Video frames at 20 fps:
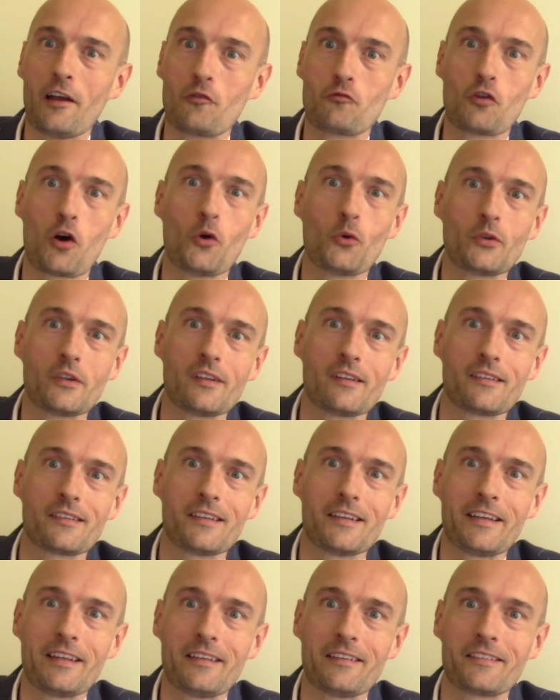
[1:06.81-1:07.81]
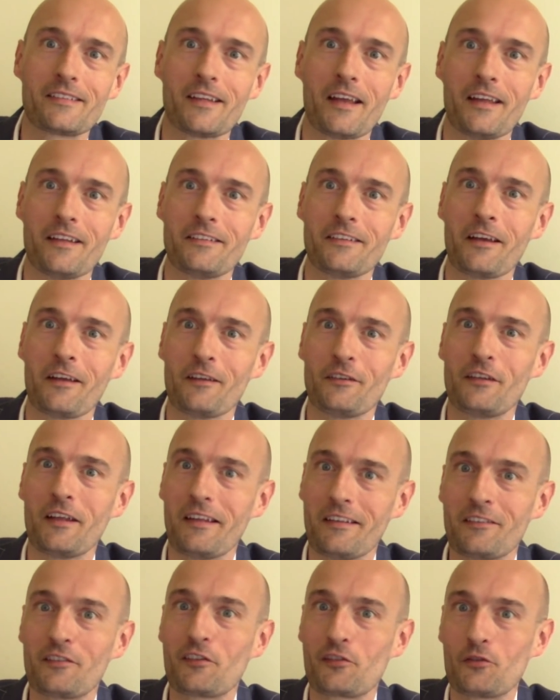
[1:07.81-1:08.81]
erroneously said that
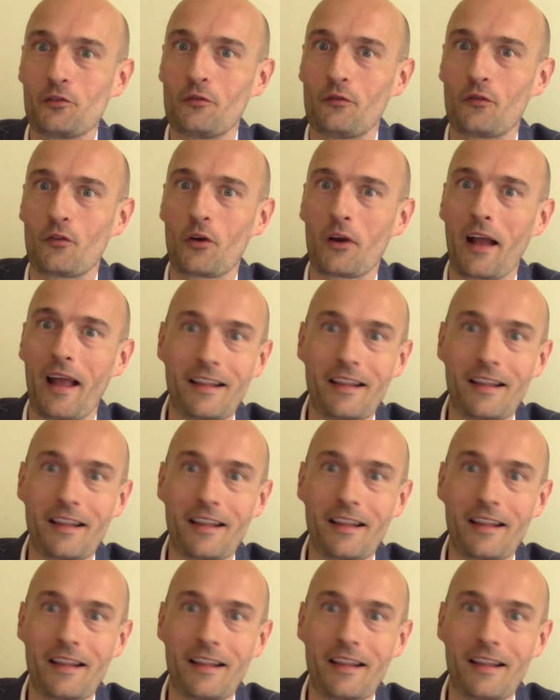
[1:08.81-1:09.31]
it stood for